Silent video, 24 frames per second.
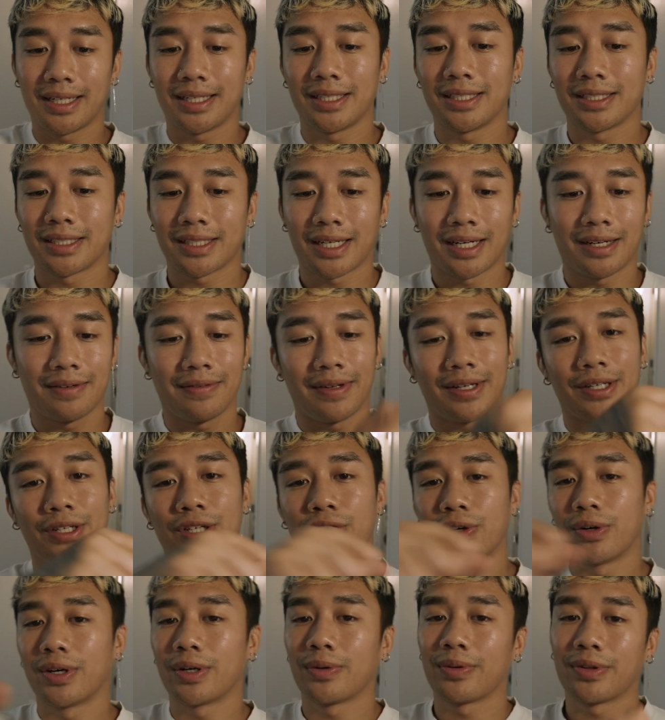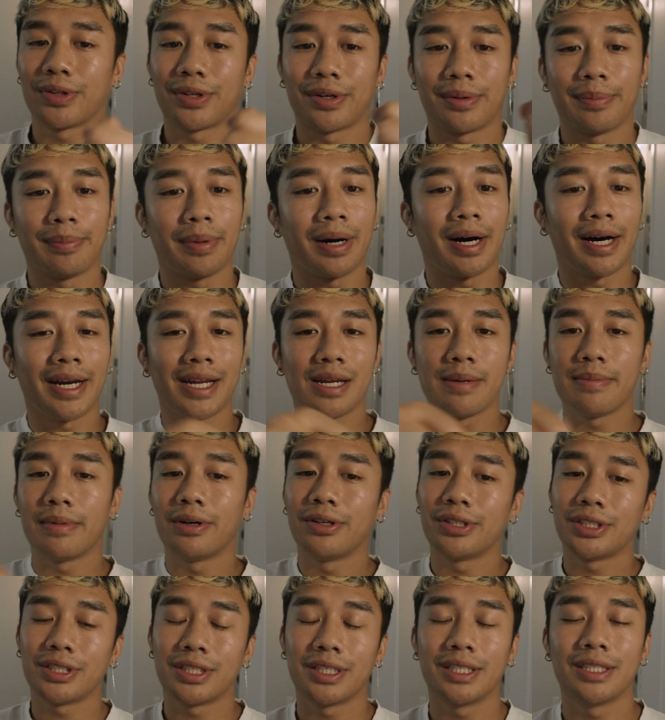and just kind of like going with their body
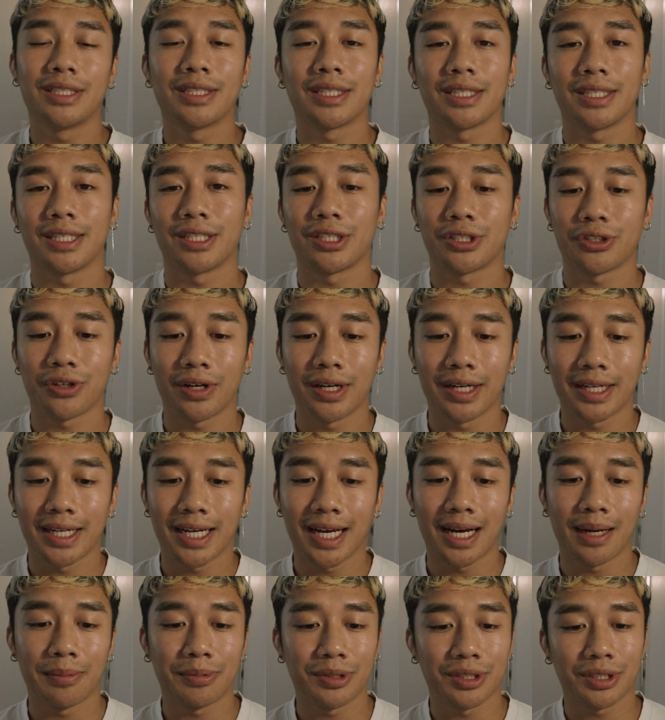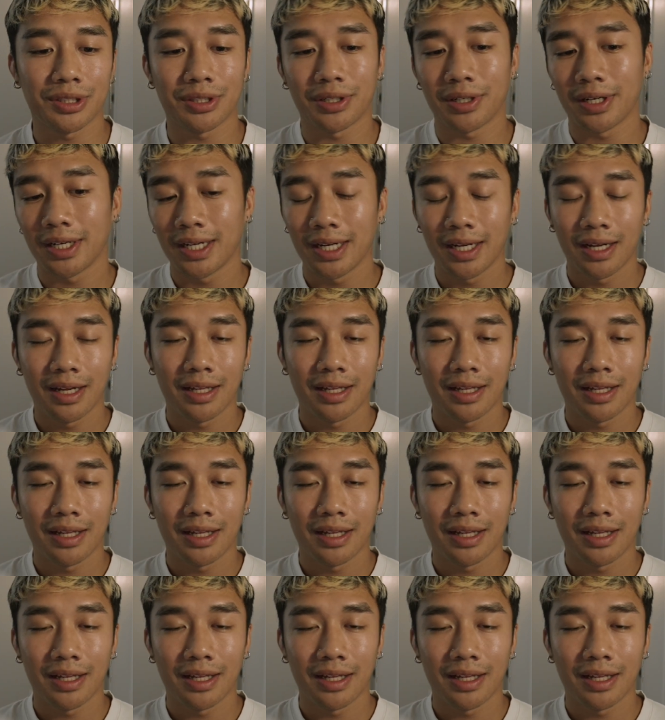motions and just trying to capture